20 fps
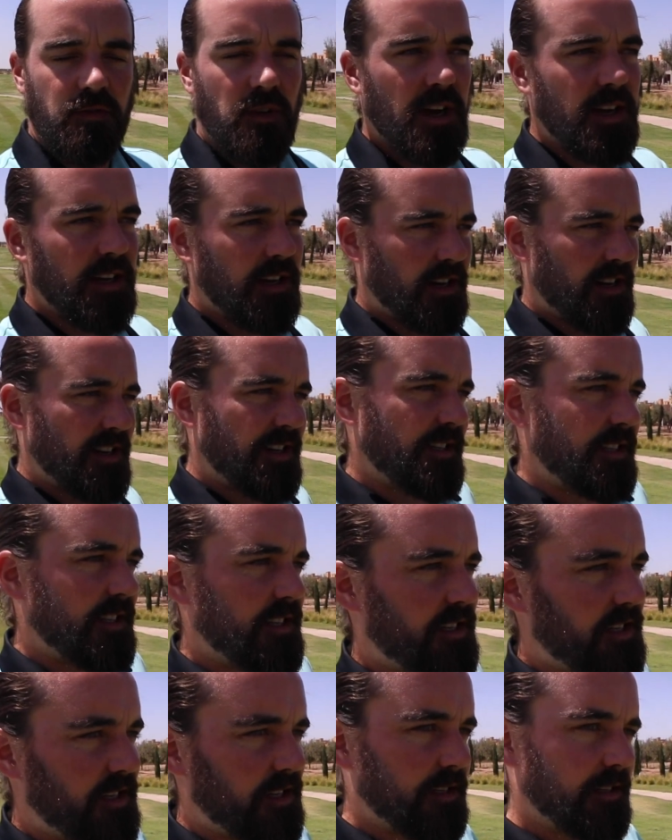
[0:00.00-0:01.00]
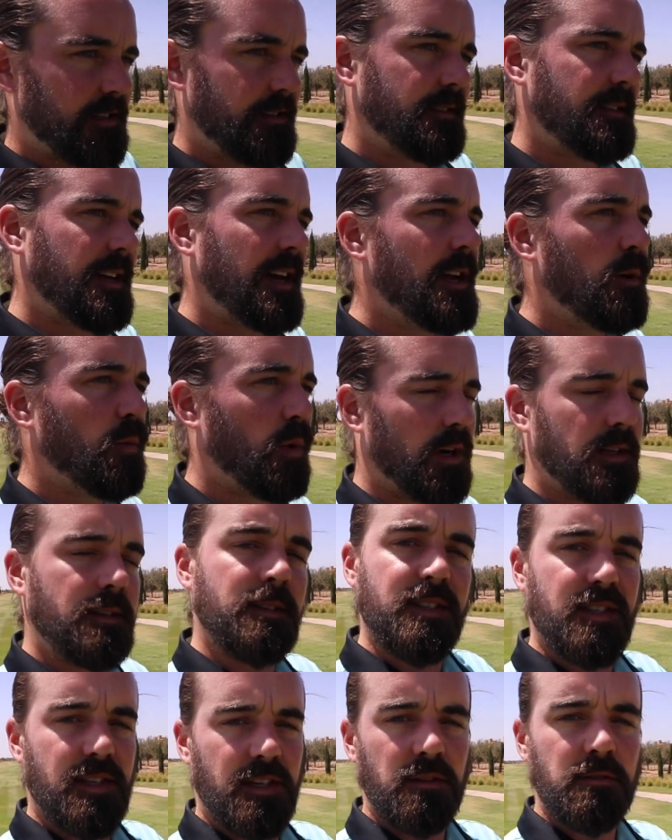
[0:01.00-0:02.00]
Right guys, day one
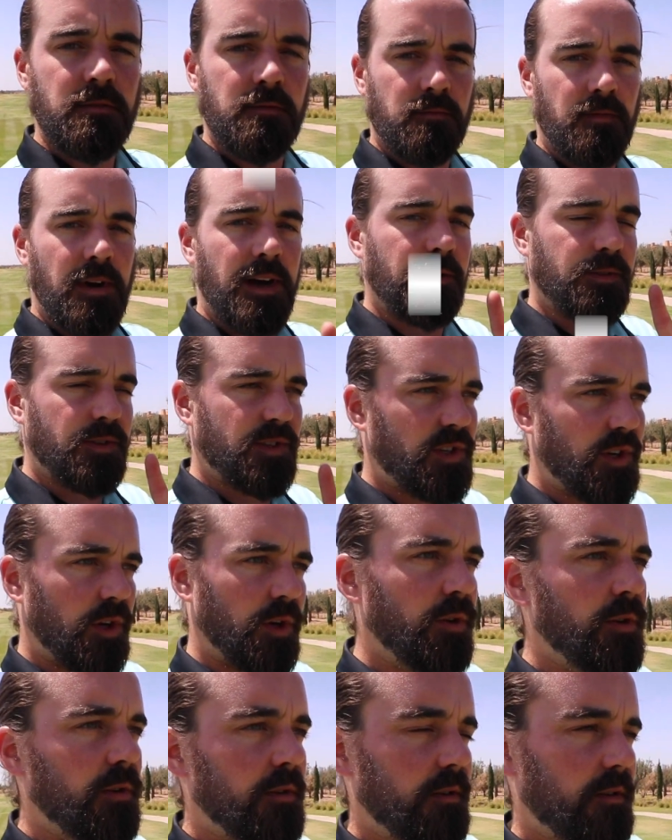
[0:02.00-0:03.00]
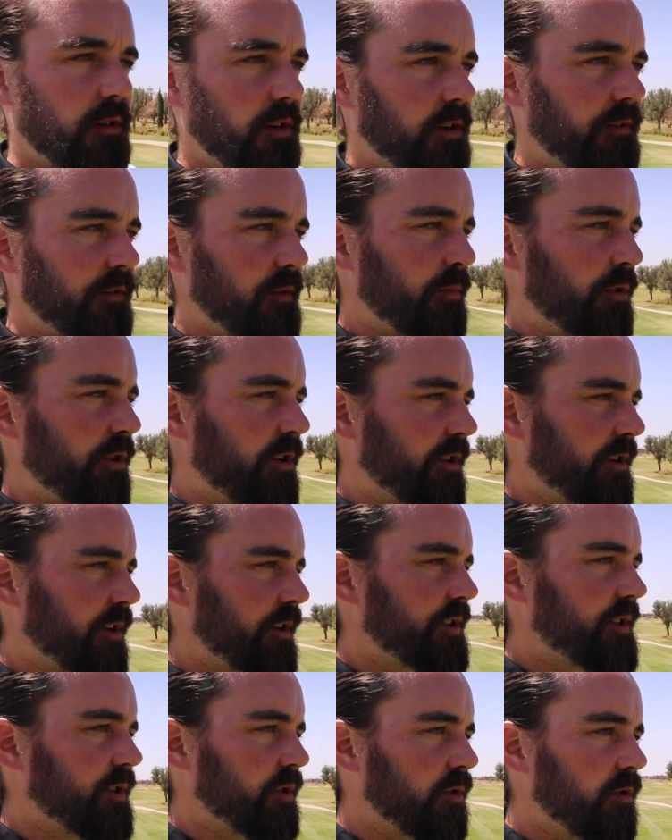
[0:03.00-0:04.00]
still, round two of the Morocco
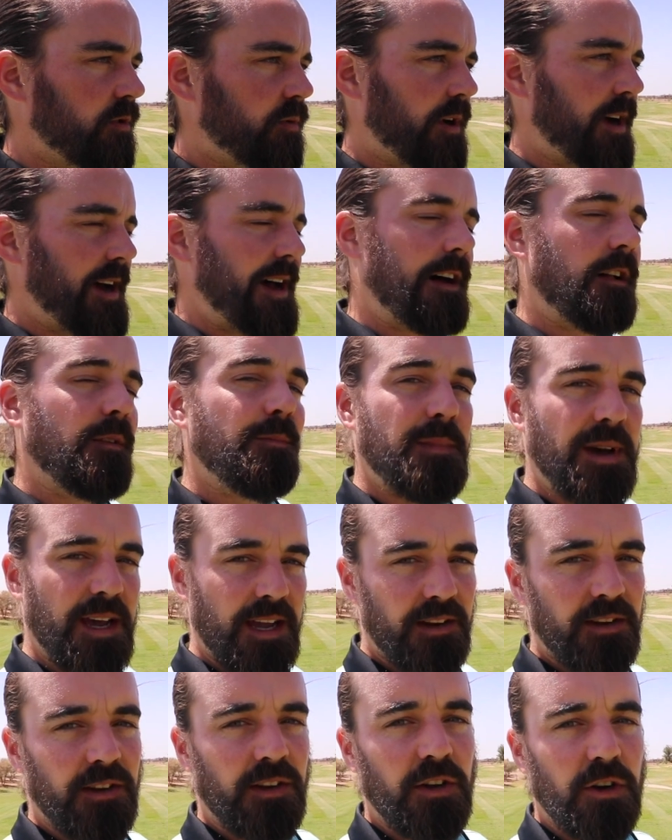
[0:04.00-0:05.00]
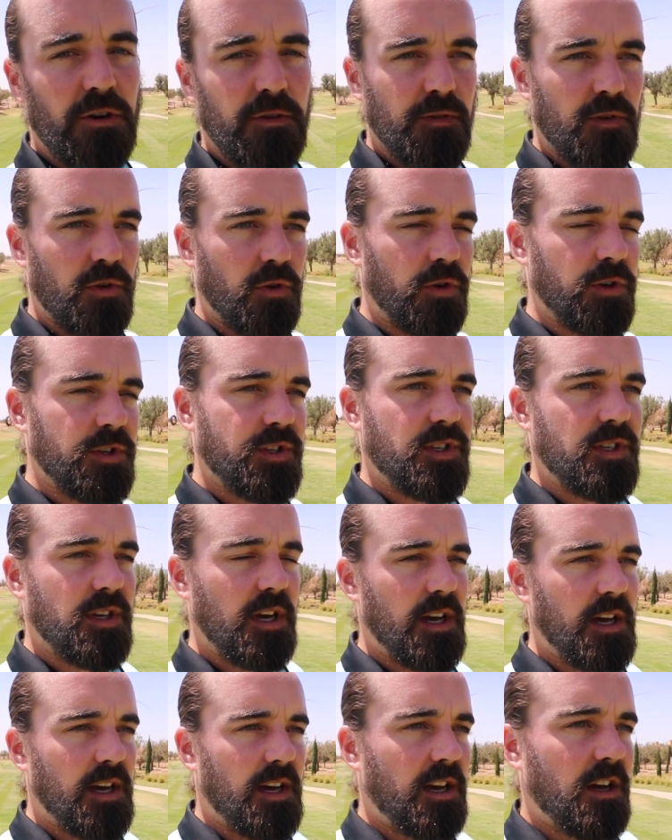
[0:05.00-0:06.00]
tour. We're at Maaden Golf Course.
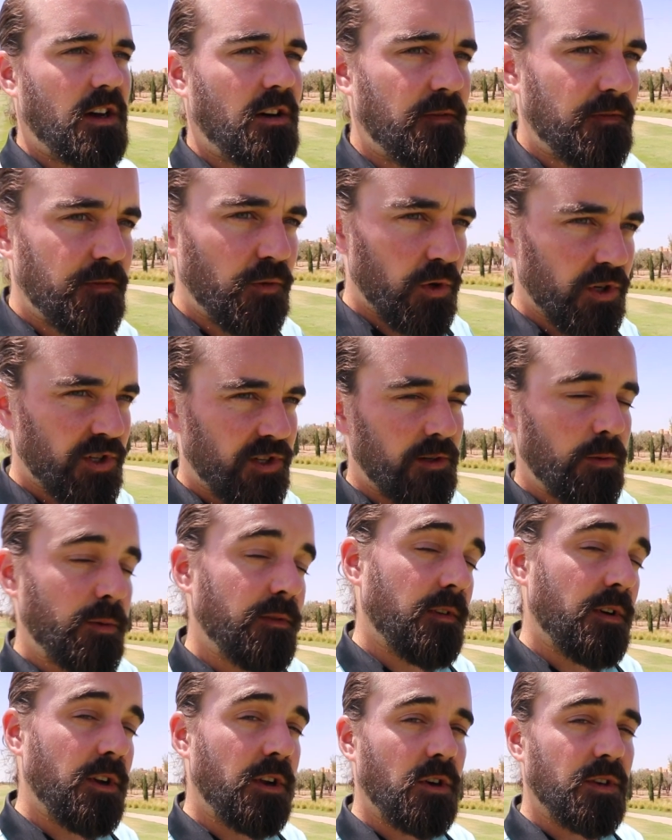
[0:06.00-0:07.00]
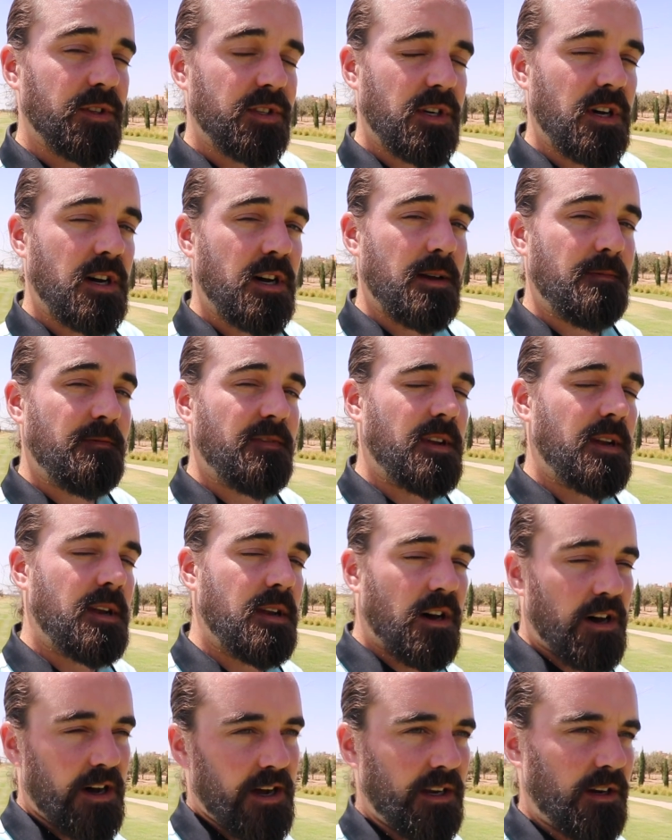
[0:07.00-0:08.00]
Unfortunately, we've only got time for
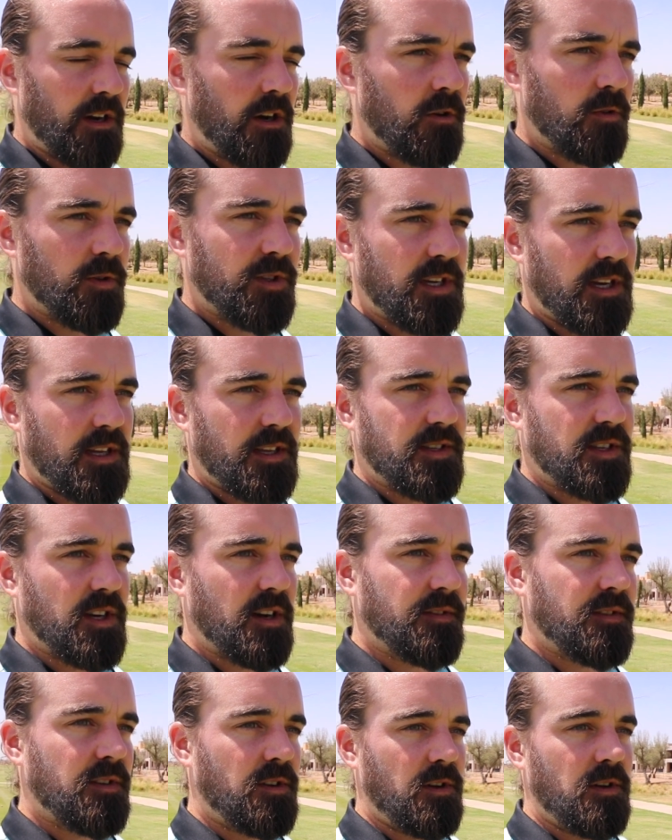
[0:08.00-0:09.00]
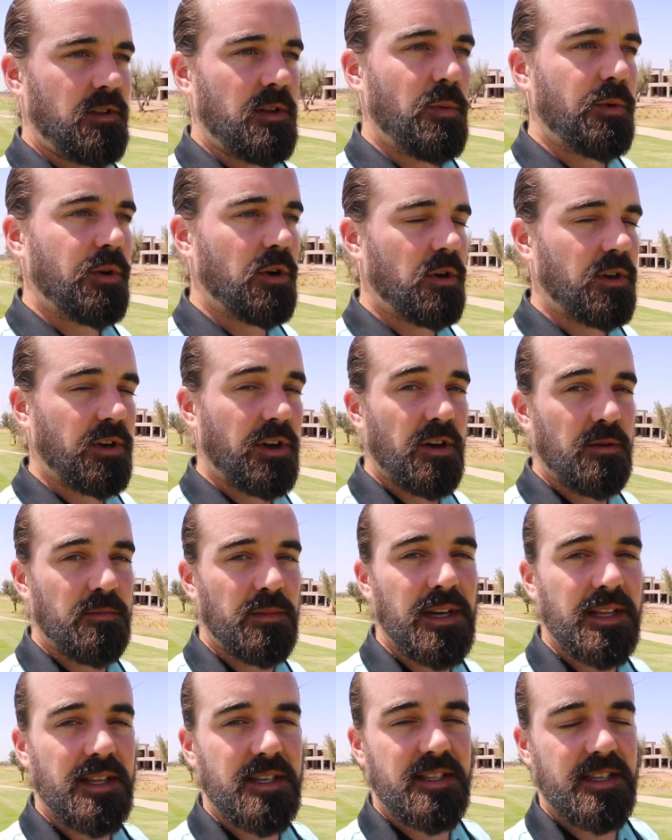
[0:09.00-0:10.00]
9 holes here this afternoon, then we've got to go and
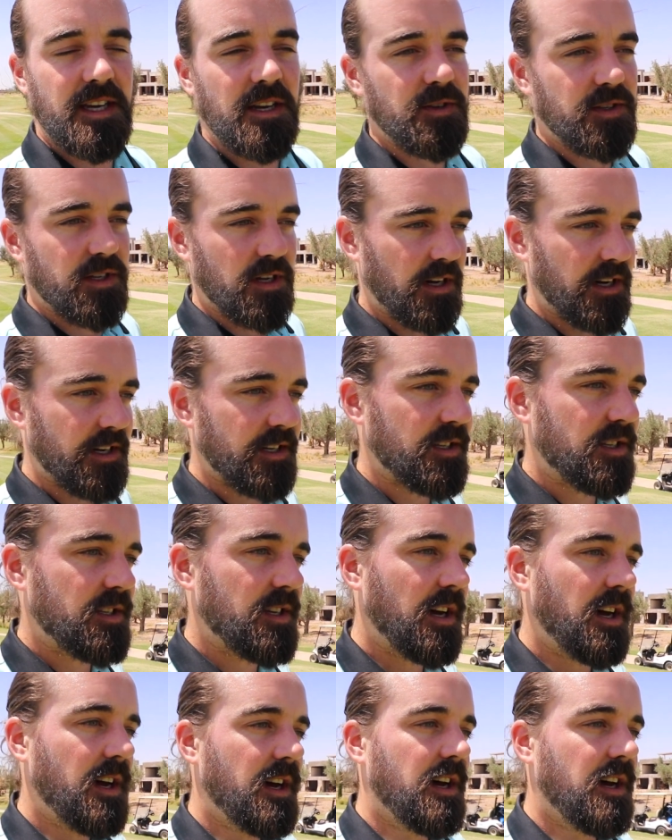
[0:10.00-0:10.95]
meet the sales guys